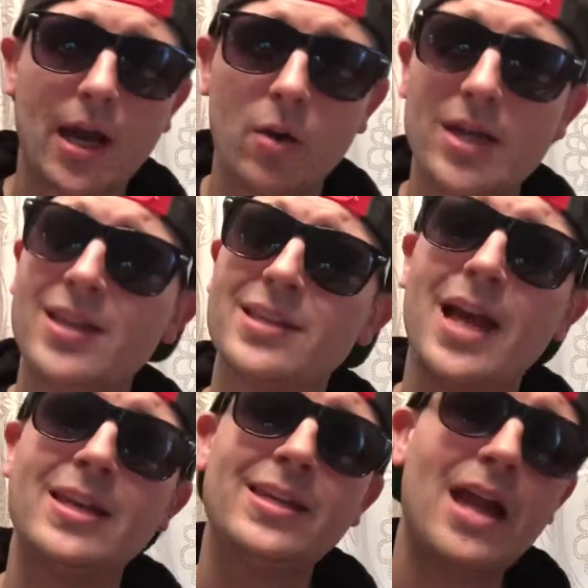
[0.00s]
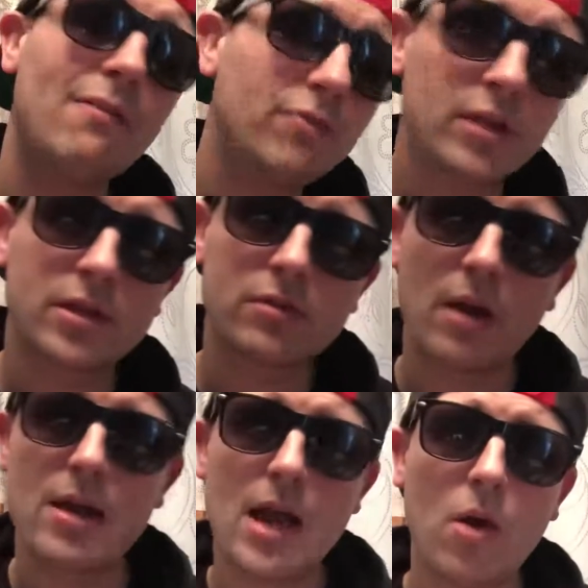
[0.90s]
it out. It is on Netflix
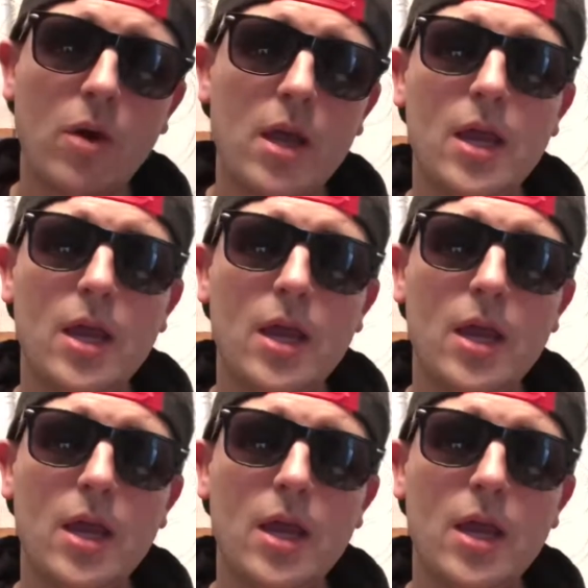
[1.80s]
right now,